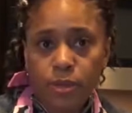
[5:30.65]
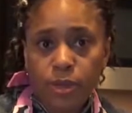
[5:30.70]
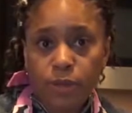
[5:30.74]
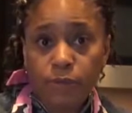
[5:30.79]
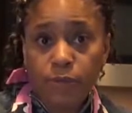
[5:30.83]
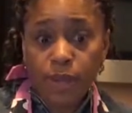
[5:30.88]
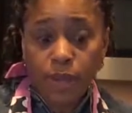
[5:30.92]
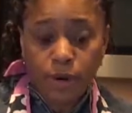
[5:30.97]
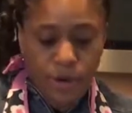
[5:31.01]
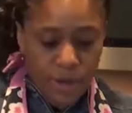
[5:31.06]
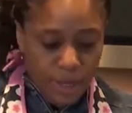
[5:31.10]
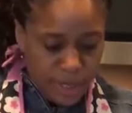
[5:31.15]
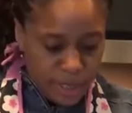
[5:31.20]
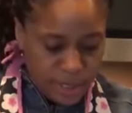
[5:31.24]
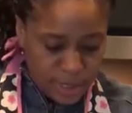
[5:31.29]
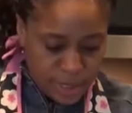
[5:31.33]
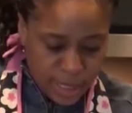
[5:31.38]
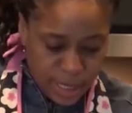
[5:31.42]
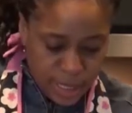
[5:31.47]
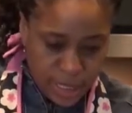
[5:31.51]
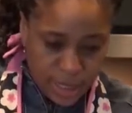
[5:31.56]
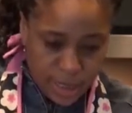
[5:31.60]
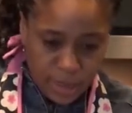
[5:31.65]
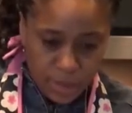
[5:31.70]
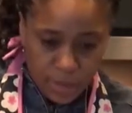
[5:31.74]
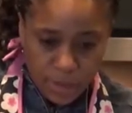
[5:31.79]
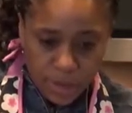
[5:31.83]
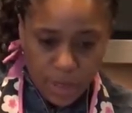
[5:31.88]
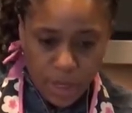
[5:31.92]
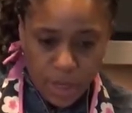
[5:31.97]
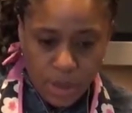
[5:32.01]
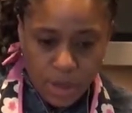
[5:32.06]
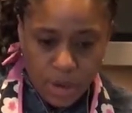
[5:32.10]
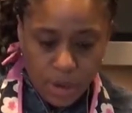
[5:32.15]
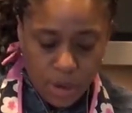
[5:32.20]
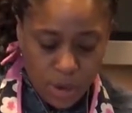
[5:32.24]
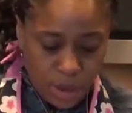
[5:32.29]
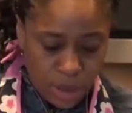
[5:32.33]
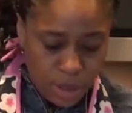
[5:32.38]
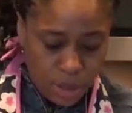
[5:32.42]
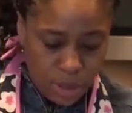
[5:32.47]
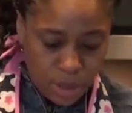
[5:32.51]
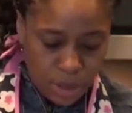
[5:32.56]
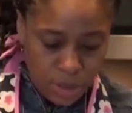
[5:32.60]
they vary in size, so it's kind of
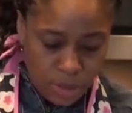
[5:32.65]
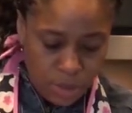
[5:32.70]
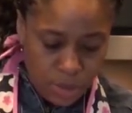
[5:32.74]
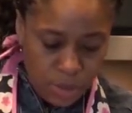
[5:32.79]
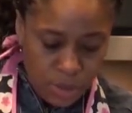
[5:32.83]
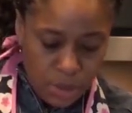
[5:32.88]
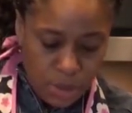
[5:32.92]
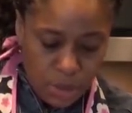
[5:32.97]
hard to